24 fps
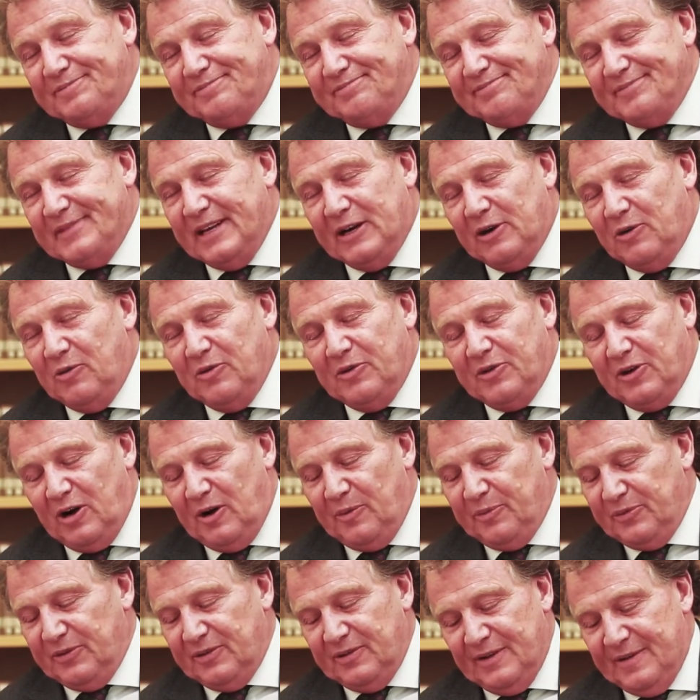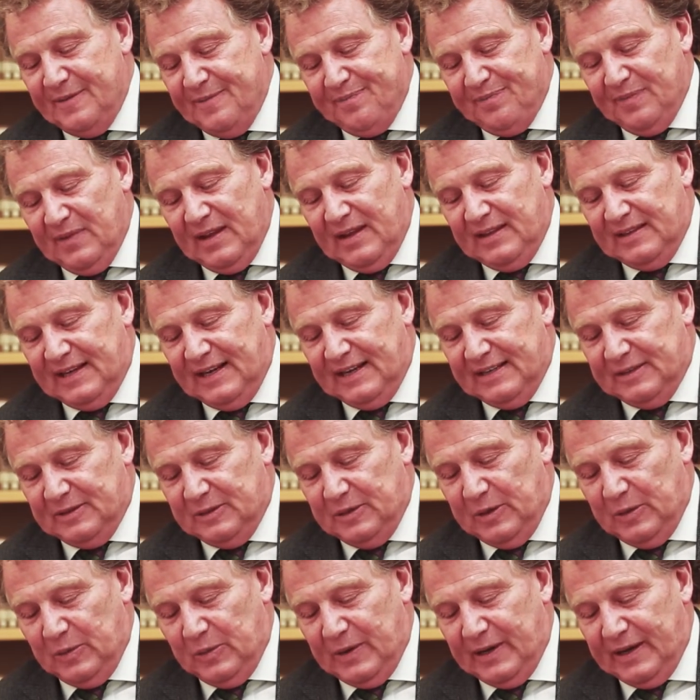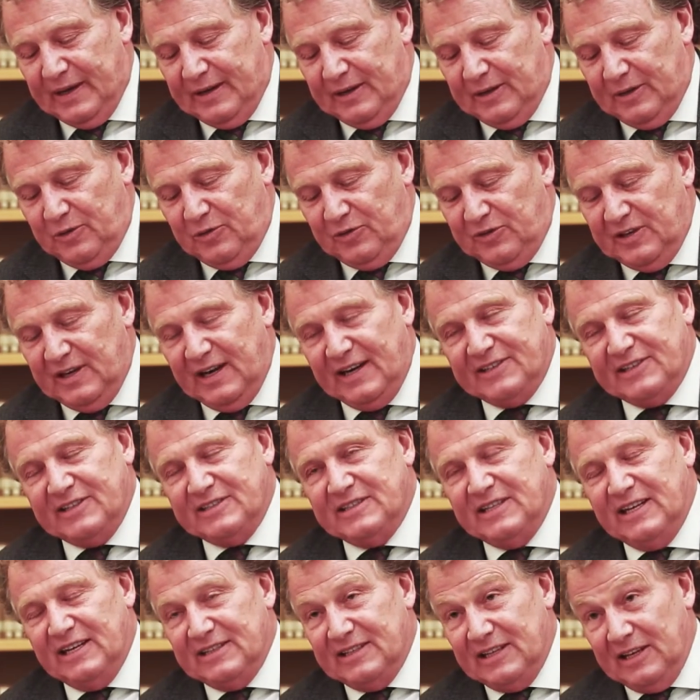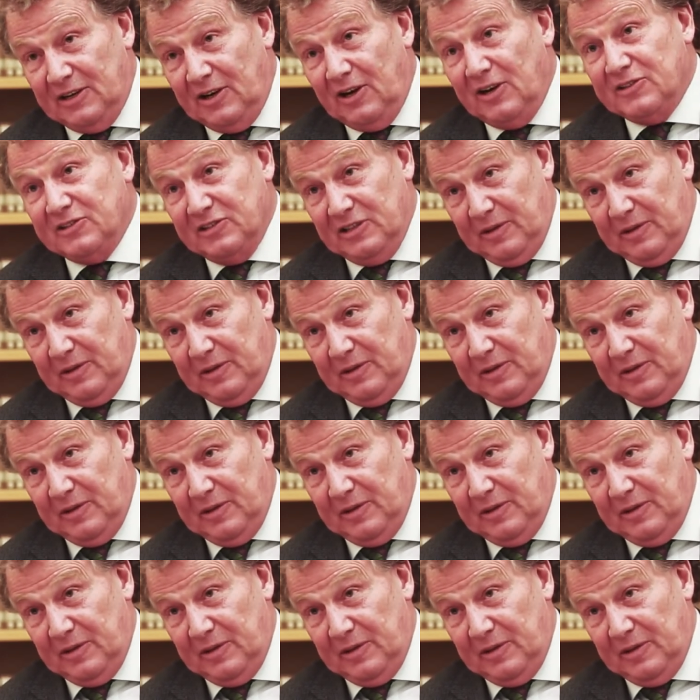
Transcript: their own crops, that they were using Argentinian technologies